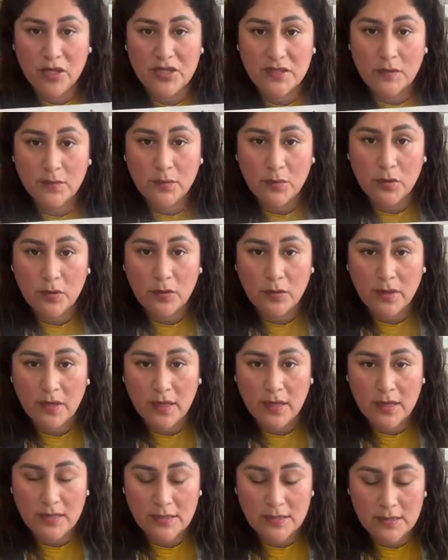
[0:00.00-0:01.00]

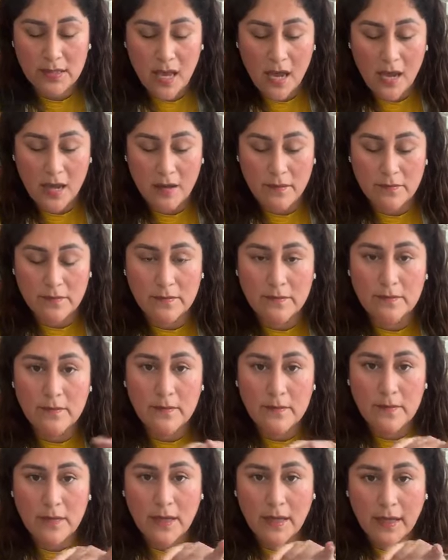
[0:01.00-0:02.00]
printable,
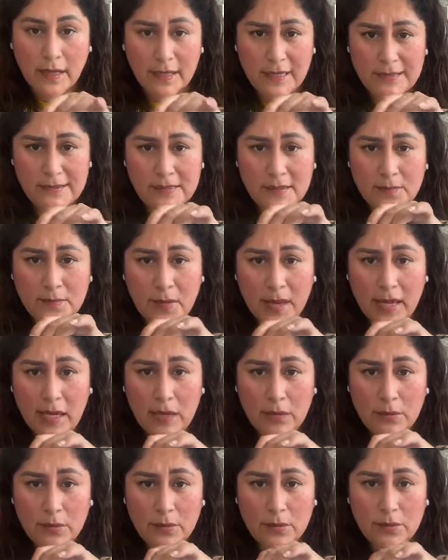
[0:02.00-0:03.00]
and it's
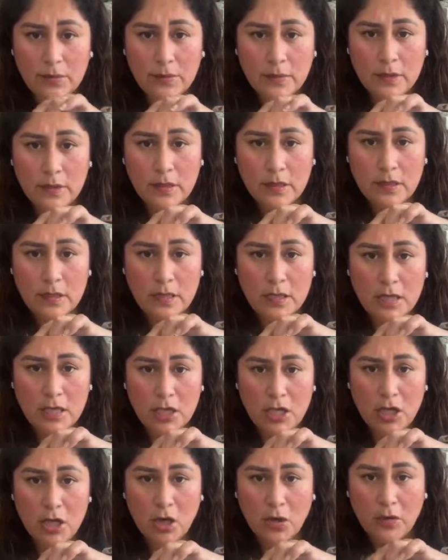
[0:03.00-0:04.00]
available.
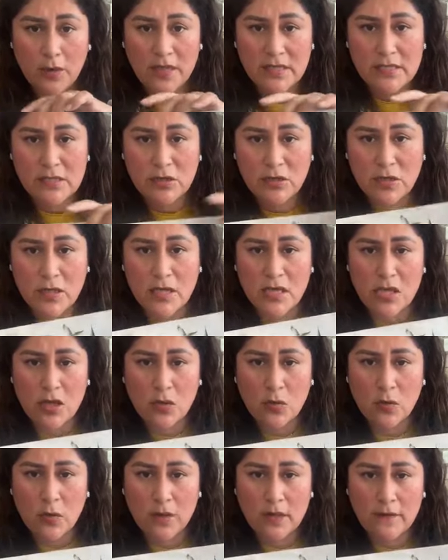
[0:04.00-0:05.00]
No, it's not a
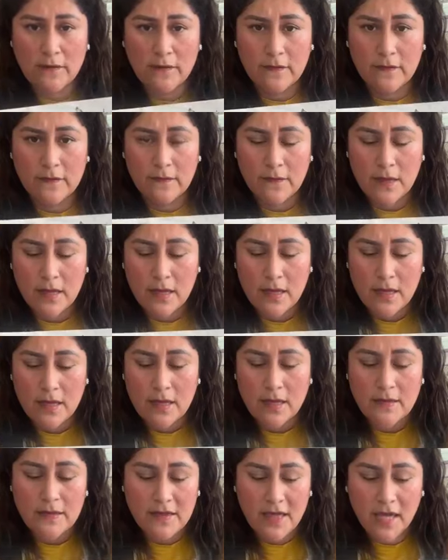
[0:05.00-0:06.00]
new one.
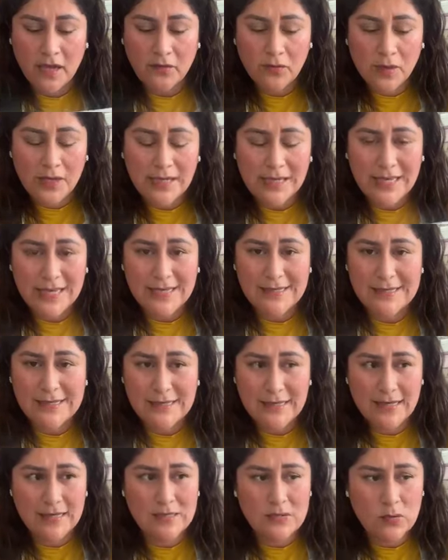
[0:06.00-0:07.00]
They
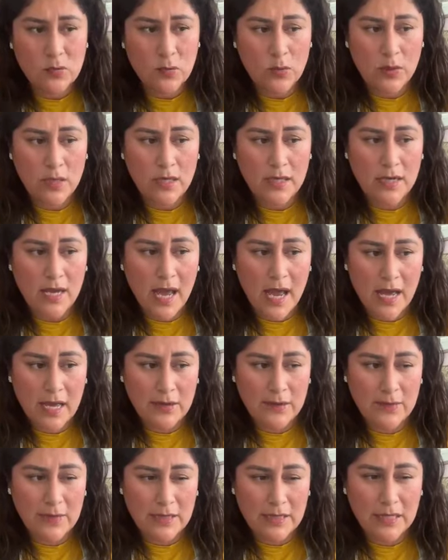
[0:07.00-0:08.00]
released this one,
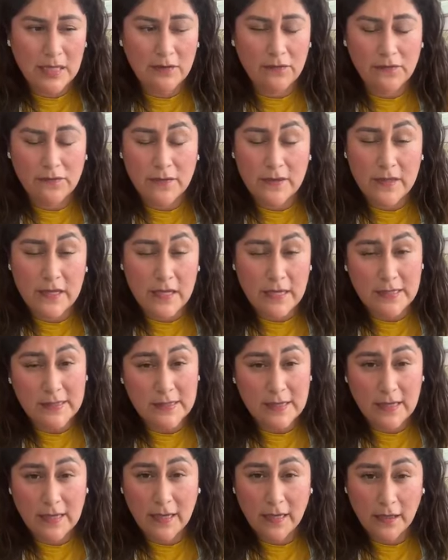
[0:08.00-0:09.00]
I believe,
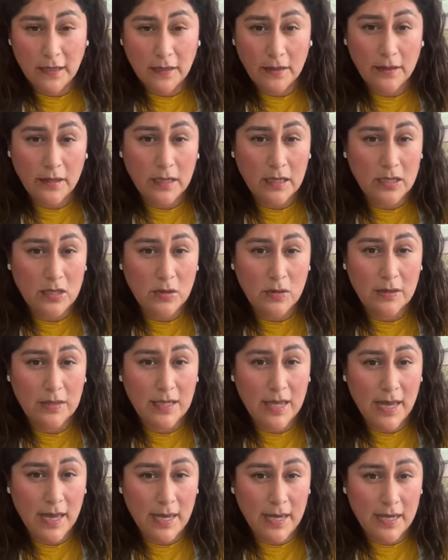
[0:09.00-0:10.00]
this year in
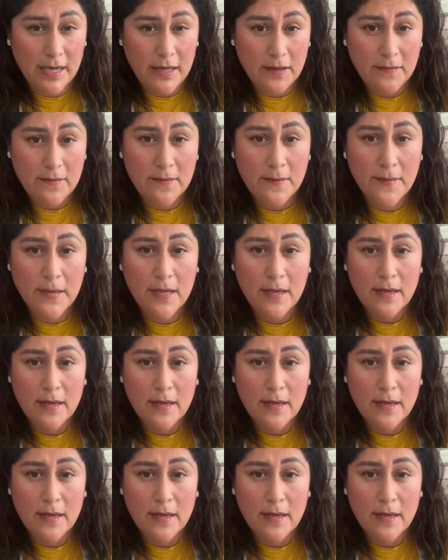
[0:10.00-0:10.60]
July,